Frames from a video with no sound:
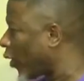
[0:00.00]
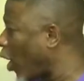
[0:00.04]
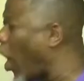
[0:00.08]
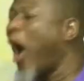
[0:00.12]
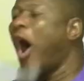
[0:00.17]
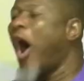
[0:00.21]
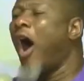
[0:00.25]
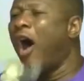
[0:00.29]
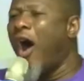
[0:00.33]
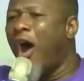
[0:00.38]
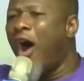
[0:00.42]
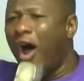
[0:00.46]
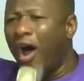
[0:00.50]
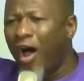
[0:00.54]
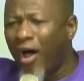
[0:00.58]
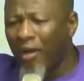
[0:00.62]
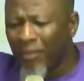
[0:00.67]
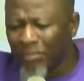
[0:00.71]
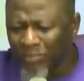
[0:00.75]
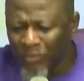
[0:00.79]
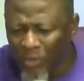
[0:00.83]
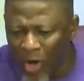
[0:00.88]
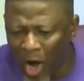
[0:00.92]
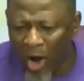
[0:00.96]

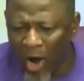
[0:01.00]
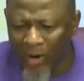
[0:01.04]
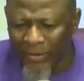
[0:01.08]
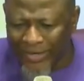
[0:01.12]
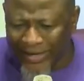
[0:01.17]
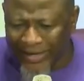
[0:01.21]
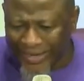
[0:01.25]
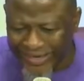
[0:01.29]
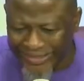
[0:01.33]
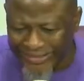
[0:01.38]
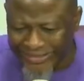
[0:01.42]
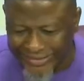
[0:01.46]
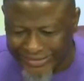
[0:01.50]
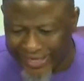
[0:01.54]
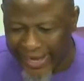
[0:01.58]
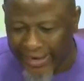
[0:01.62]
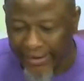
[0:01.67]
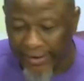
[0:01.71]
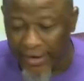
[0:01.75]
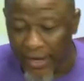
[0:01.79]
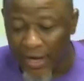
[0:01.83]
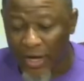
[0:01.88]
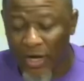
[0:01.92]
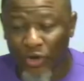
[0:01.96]
All
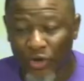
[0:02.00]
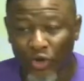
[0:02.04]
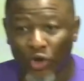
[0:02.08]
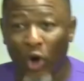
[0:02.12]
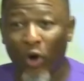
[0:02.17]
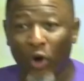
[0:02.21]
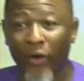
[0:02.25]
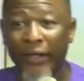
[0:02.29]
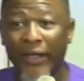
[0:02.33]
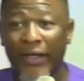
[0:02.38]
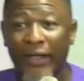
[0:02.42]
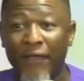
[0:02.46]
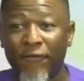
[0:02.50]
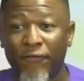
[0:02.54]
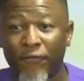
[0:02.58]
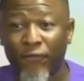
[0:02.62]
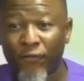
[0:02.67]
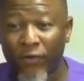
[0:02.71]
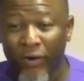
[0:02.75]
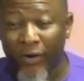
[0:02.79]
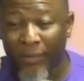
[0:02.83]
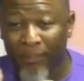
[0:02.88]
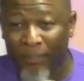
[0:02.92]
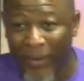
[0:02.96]
non-Christians. So if
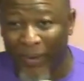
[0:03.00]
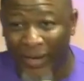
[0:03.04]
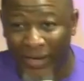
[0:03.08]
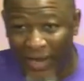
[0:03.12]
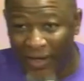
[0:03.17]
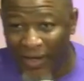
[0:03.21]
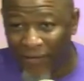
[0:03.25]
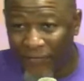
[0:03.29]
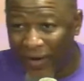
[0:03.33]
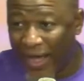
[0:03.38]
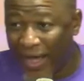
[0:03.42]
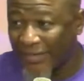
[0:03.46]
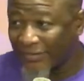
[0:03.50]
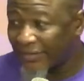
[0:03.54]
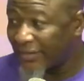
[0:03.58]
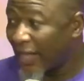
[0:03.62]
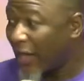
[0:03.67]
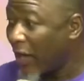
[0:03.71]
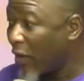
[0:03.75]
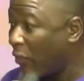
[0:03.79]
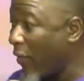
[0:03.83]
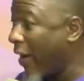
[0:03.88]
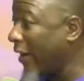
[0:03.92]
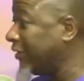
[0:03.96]
believers,
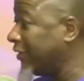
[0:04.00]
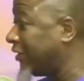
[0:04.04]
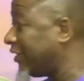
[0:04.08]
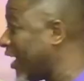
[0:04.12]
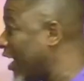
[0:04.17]
when